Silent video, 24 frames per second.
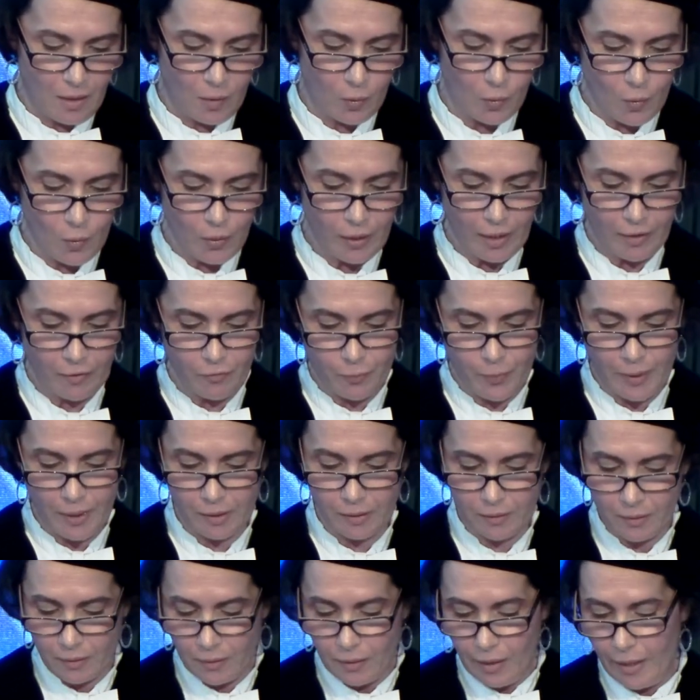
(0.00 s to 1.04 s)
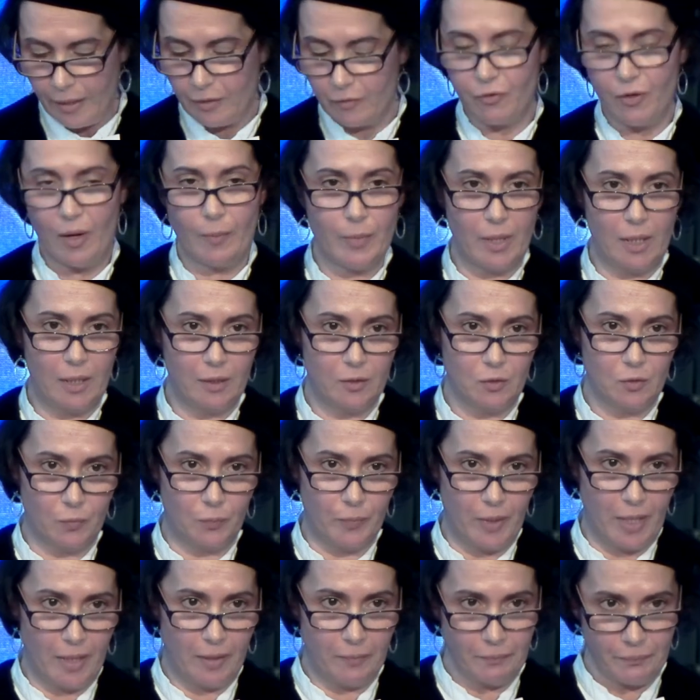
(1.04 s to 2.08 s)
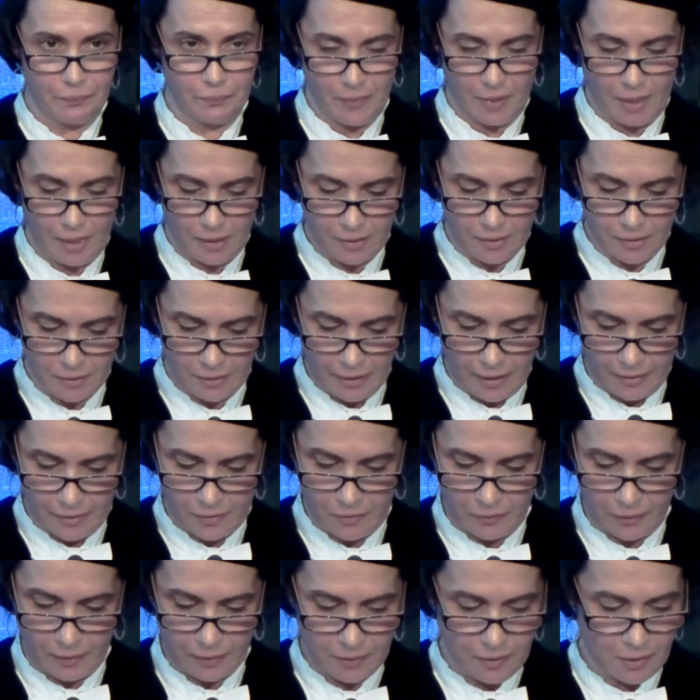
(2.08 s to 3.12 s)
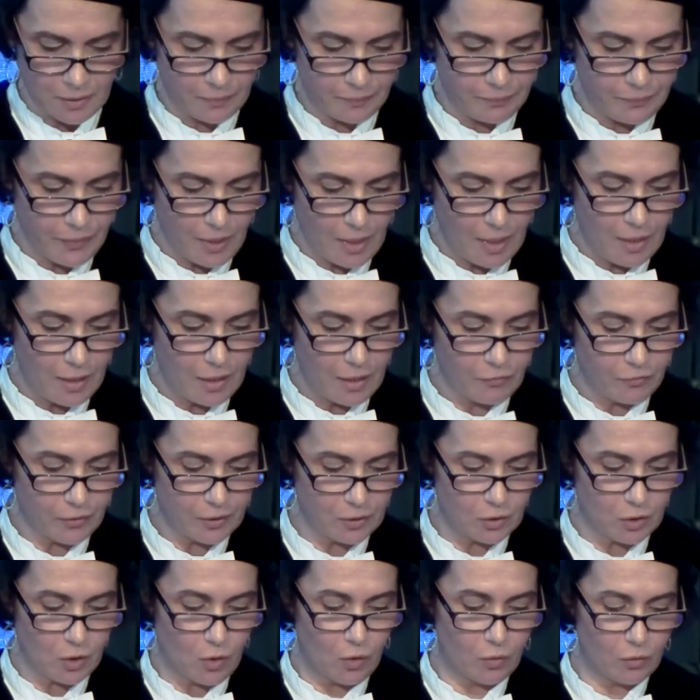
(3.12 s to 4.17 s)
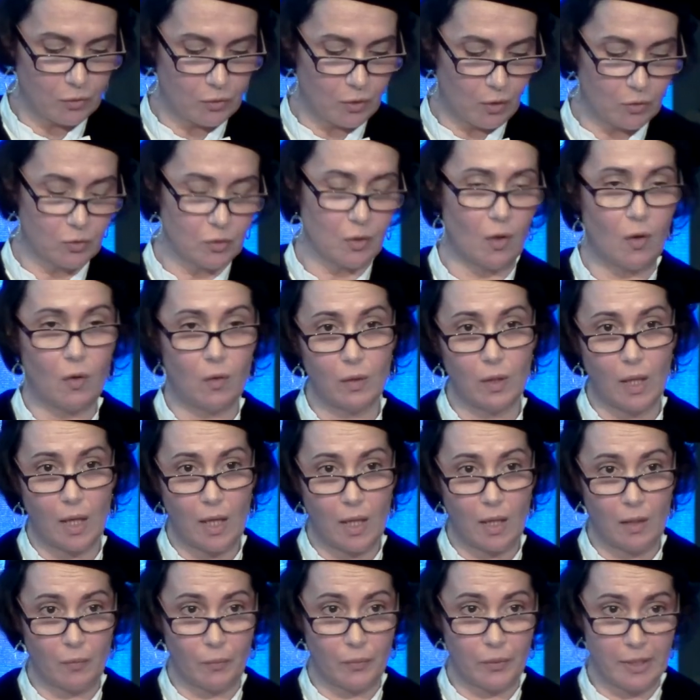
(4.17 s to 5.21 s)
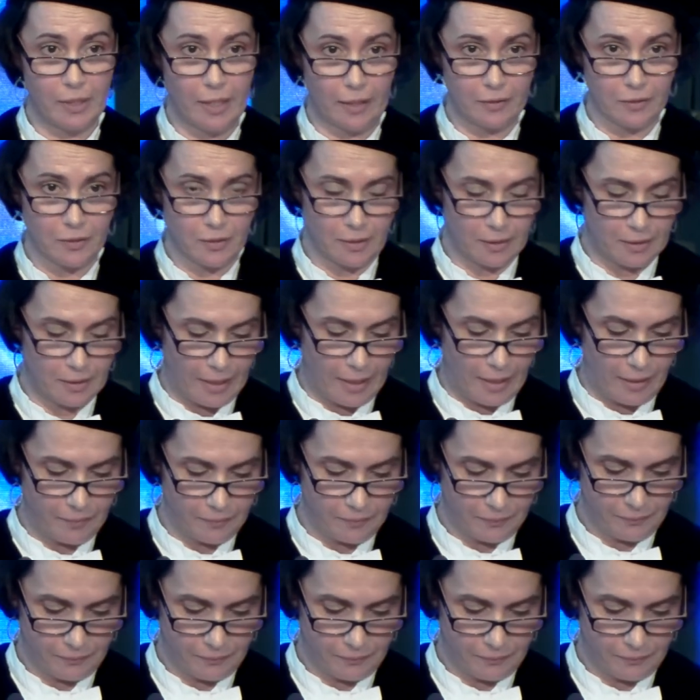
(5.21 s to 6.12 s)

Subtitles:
who have been like family to me in the Netherlands, even though not all are with us today.